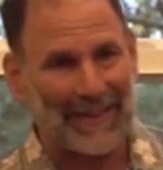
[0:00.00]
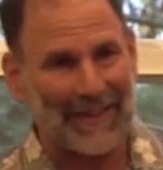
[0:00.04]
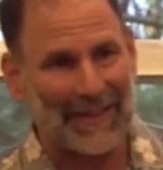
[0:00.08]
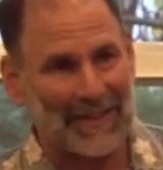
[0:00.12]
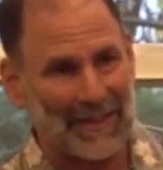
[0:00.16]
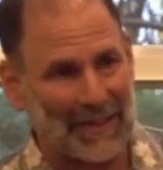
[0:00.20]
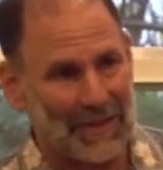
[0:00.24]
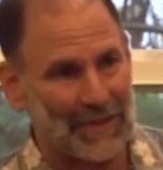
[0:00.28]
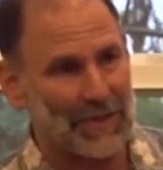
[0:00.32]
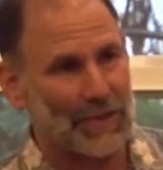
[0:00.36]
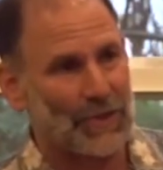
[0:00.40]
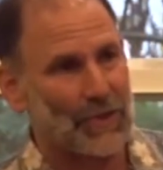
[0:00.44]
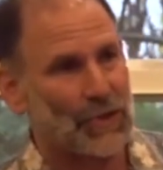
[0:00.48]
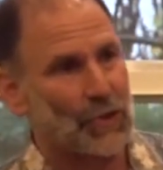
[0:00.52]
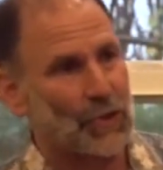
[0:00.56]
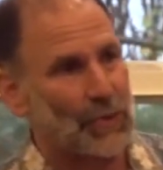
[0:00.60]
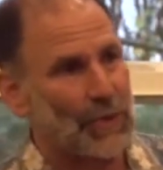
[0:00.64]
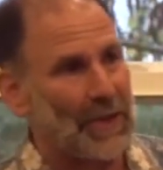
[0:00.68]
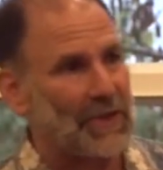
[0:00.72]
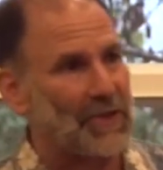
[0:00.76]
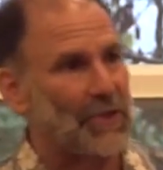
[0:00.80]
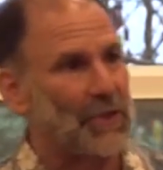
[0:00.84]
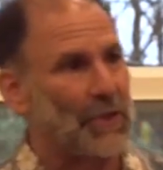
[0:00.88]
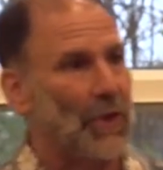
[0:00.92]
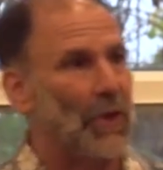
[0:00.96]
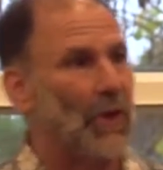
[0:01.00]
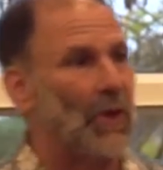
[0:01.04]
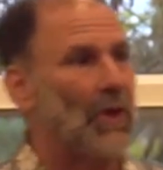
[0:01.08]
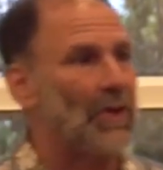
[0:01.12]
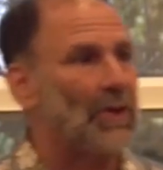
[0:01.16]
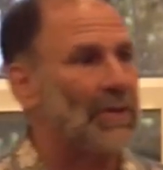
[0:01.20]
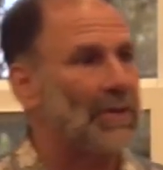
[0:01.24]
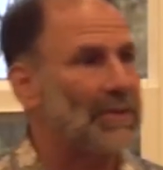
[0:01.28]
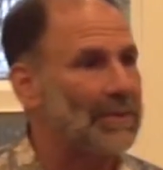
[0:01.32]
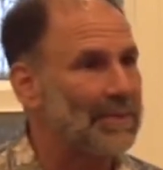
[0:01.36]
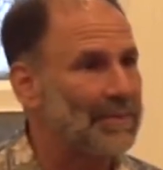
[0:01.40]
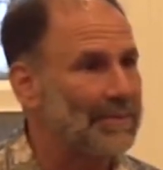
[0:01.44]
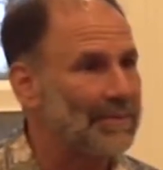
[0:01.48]
and it doesn't stretch at
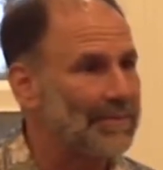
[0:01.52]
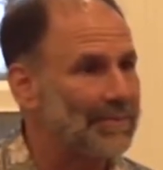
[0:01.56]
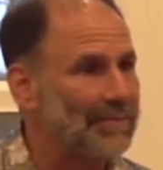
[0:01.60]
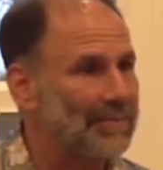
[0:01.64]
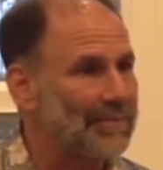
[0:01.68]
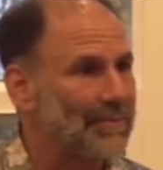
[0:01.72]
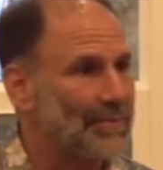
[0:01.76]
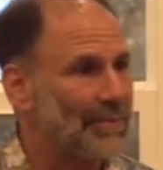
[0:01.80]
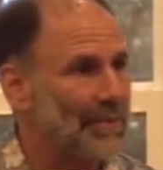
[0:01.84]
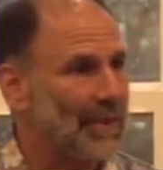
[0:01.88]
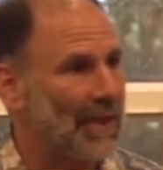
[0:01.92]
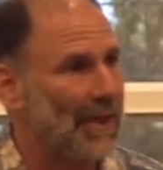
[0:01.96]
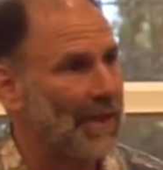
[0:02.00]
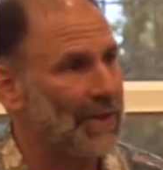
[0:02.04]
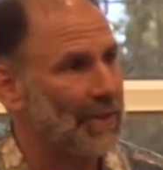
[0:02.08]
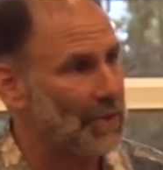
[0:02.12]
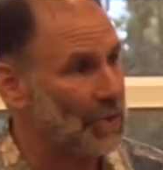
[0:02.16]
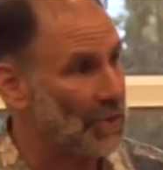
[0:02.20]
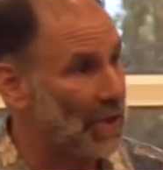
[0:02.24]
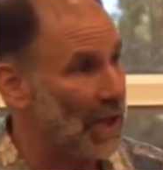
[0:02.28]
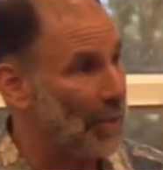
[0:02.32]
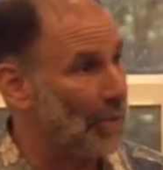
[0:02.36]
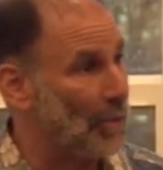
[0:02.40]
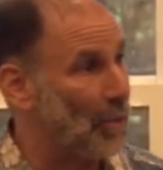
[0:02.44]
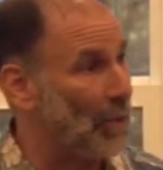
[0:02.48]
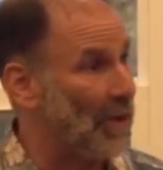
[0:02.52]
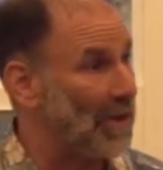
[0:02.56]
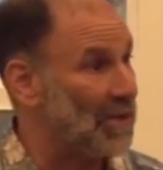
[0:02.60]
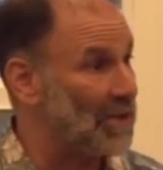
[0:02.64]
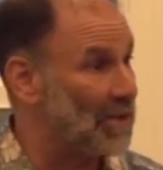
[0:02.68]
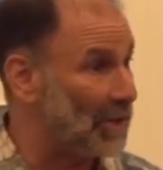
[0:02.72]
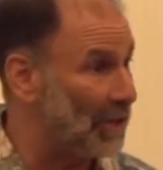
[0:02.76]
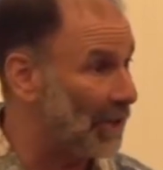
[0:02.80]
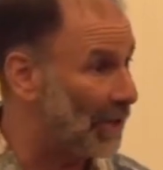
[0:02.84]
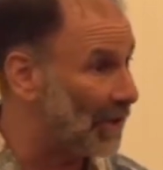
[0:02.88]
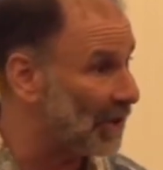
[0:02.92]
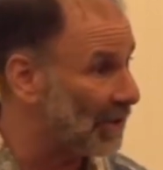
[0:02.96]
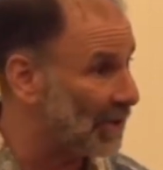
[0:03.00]
all. Okay, there's a couple ways
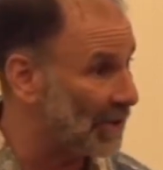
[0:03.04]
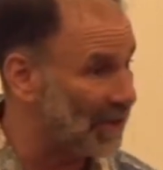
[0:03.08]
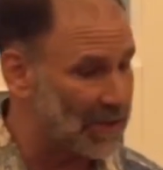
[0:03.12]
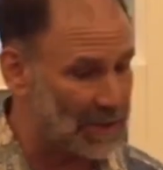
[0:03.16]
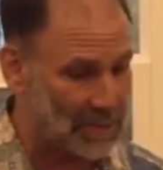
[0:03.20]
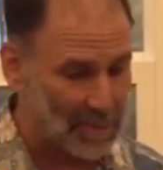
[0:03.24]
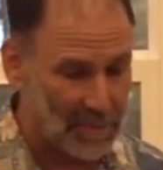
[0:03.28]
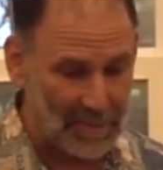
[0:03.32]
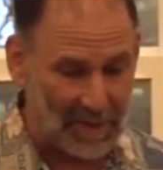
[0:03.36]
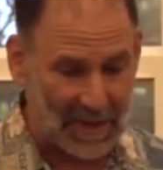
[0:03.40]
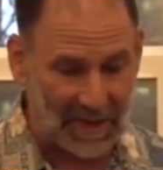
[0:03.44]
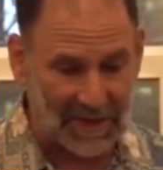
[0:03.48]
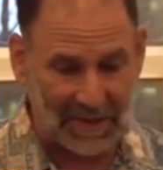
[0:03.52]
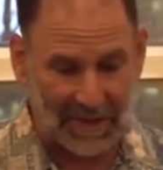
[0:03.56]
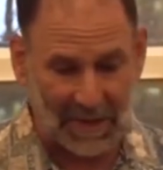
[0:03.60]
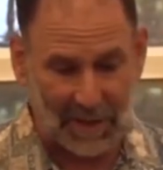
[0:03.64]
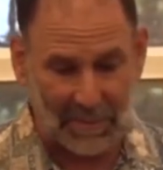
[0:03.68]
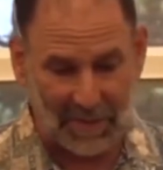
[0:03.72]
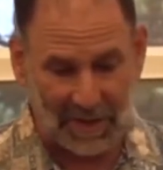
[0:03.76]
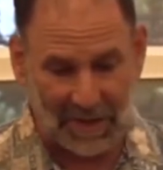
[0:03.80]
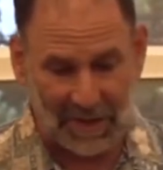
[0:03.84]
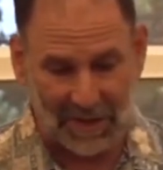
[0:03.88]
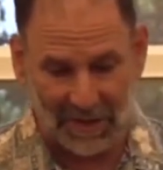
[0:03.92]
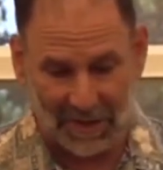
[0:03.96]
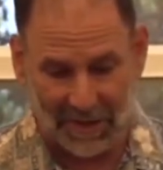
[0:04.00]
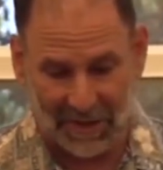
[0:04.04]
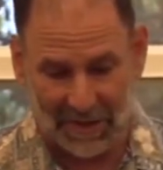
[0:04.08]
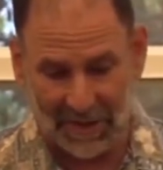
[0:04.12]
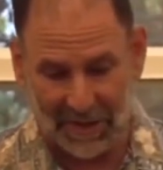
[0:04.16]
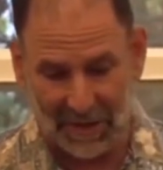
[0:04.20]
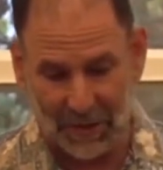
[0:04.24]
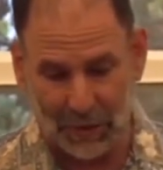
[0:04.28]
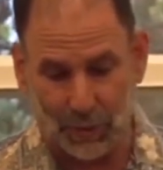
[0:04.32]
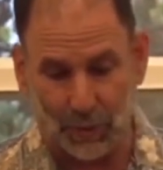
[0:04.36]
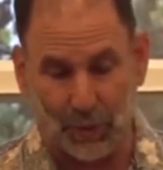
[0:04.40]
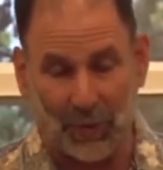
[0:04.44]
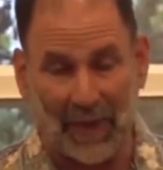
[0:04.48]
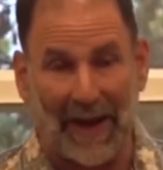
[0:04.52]
to look at this. Basically, because this
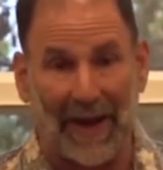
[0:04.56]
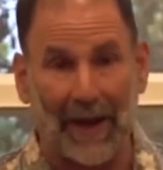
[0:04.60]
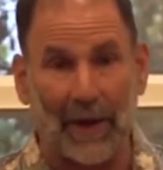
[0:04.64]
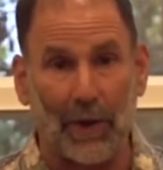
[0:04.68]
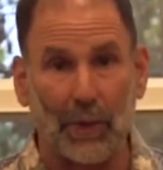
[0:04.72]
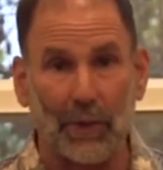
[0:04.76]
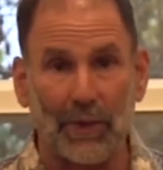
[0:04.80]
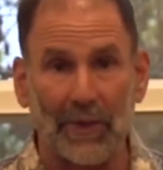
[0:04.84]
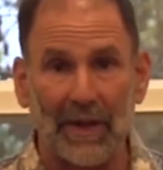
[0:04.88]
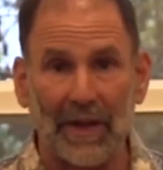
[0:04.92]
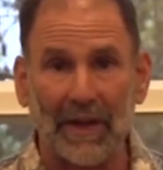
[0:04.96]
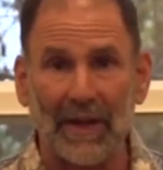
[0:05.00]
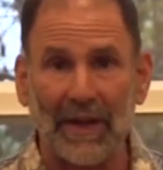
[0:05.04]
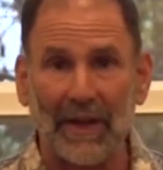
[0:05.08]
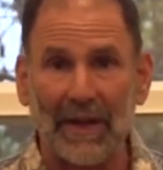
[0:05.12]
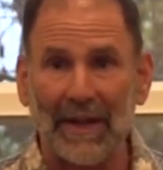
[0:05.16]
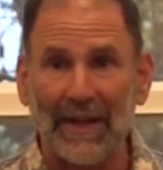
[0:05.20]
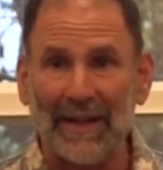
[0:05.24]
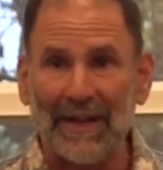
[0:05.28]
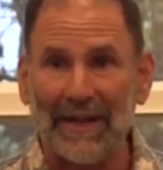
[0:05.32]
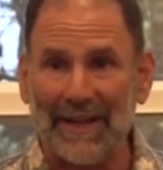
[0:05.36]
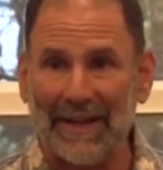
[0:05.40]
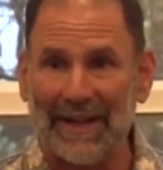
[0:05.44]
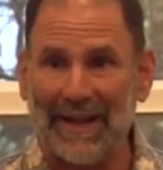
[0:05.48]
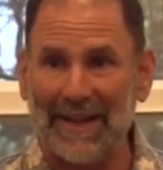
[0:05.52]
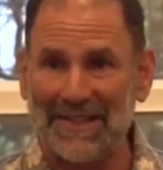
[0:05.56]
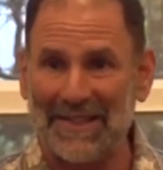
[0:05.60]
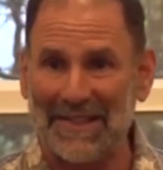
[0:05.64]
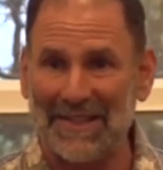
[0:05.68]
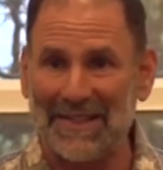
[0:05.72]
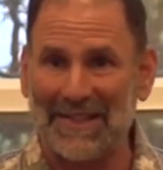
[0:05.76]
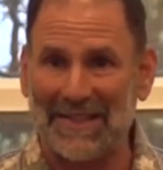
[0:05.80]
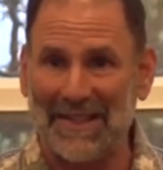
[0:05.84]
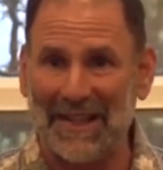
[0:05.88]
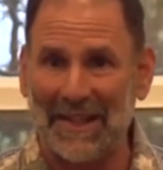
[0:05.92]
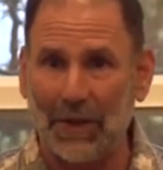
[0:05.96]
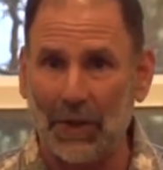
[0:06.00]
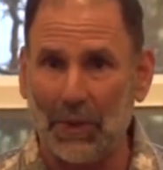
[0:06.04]
is round, it has a
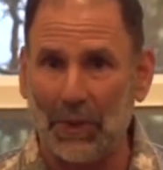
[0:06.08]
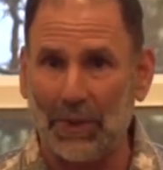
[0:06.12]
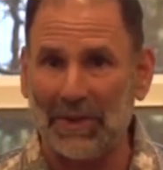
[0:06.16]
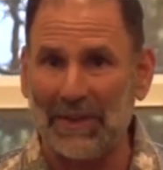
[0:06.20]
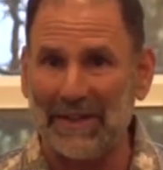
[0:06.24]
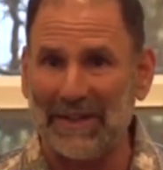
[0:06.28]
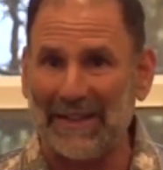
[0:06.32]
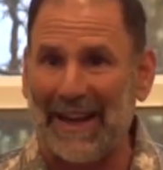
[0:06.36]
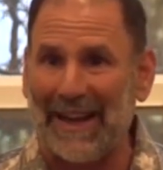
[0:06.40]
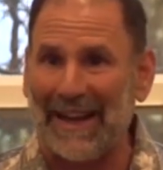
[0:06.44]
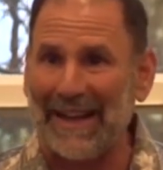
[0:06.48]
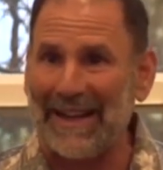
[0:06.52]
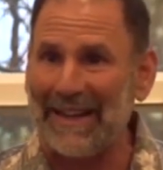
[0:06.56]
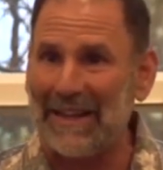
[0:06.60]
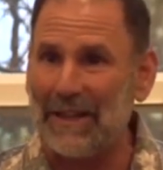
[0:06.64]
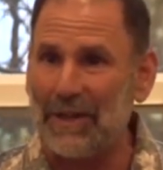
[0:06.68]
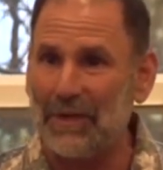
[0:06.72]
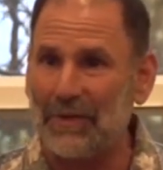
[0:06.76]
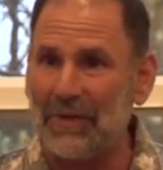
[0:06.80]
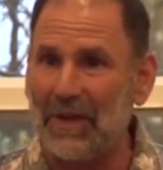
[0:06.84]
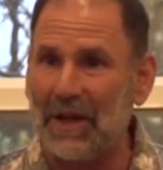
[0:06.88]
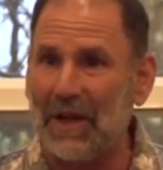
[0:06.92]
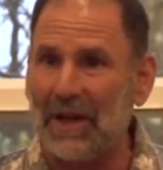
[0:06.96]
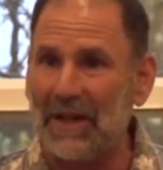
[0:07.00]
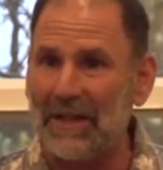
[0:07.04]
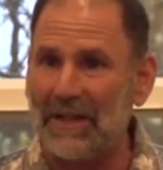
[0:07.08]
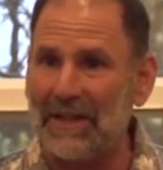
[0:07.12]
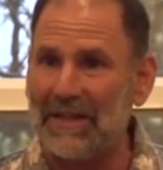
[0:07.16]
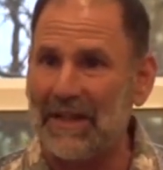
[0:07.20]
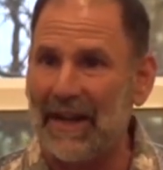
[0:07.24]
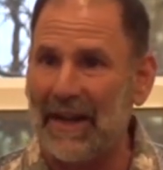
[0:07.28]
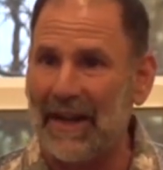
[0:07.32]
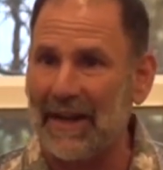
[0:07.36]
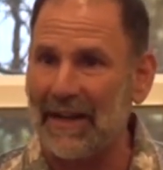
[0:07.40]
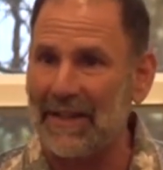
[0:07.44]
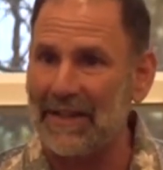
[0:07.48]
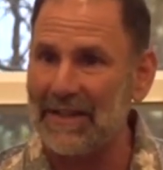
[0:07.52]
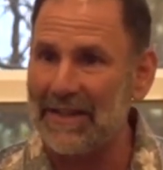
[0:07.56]
single line of
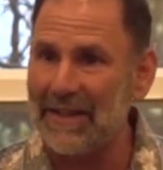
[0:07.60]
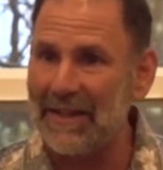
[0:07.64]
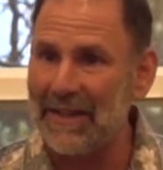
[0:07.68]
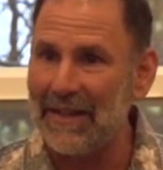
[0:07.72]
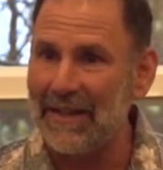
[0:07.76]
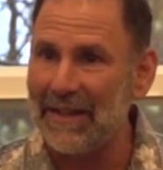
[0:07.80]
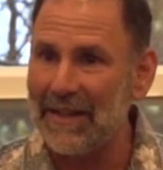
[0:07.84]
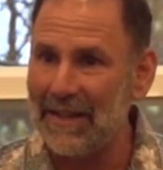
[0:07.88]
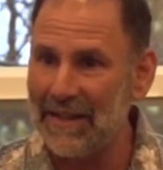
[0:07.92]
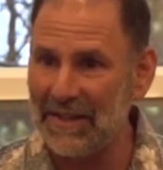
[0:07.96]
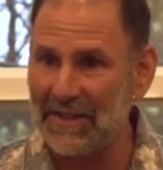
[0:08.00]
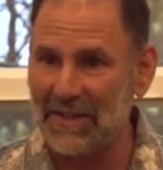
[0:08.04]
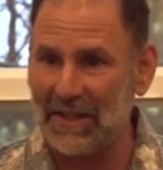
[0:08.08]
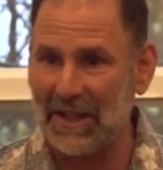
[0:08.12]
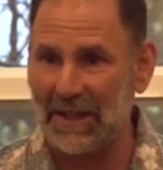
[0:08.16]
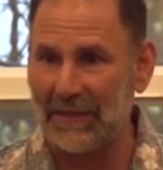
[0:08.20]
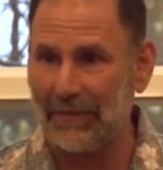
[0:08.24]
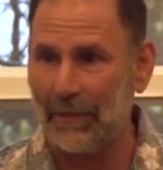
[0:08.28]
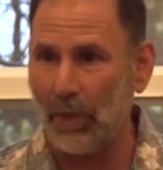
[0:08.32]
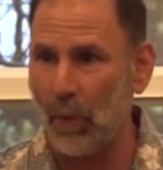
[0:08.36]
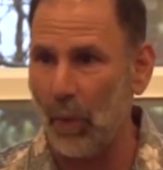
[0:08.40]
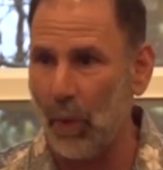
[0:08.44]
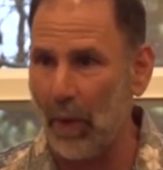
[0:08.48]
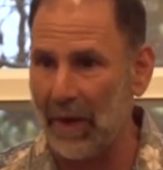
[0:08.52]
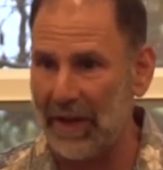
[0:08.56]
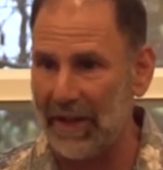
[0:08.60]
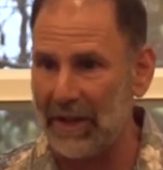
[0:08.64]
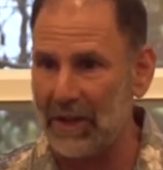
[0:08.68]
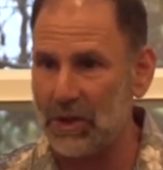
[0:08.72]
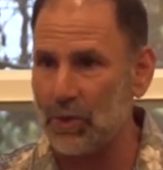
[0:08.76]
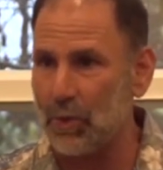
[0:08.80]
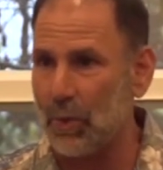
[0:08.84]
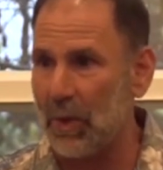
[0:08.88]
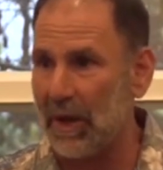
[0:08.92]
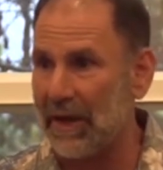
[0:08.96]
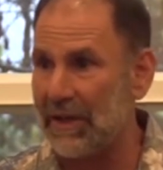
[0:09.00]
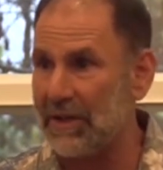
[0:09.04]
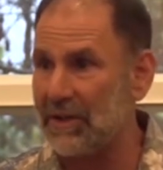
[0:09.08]
contact instead of a 1
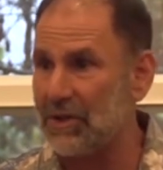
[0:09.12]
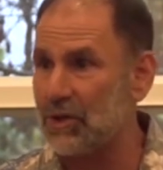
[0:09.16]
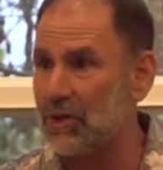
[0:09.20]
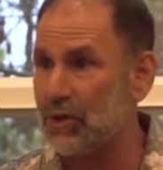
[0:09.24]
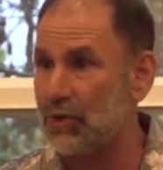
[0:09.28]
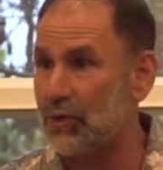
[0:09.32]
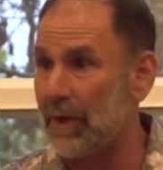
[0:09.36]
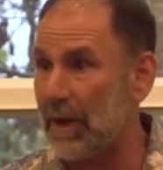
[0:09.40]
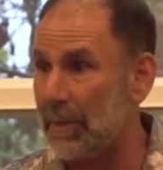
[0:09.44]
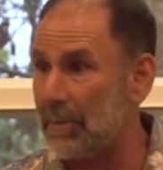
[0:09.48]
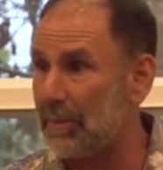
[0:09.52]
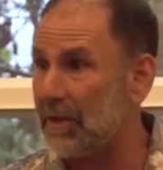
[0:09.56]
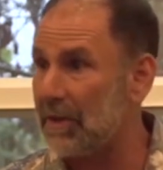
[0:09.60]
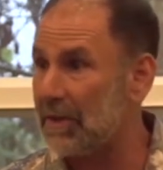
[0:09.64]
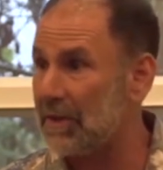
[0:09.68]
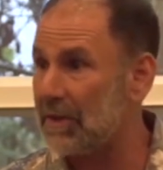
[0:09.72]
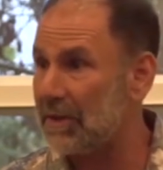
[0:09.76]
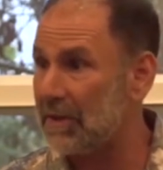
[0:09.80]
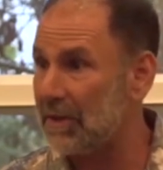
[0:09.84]
inch wide strip.